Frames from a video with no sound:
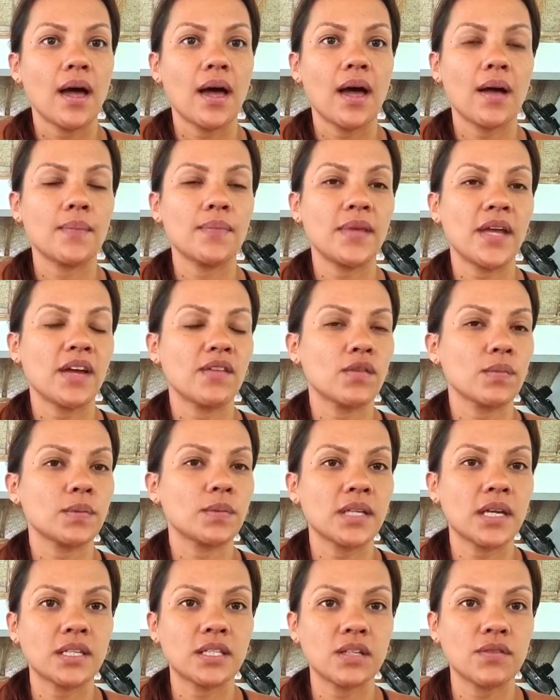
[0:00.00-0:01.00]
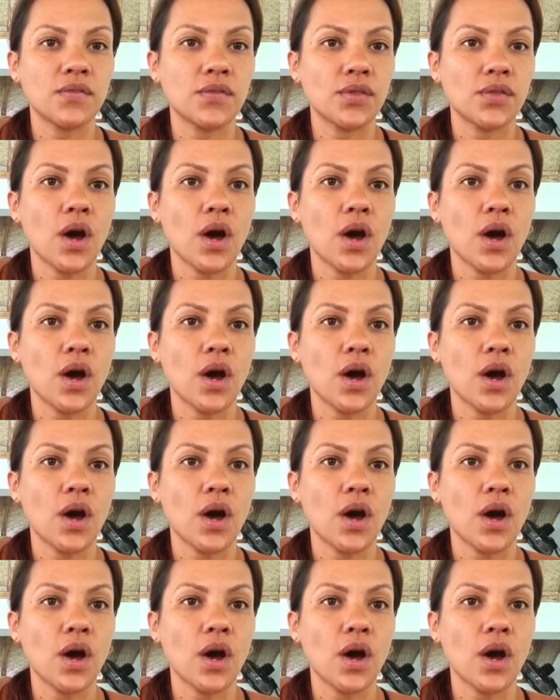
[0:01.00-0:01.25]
They have obsessive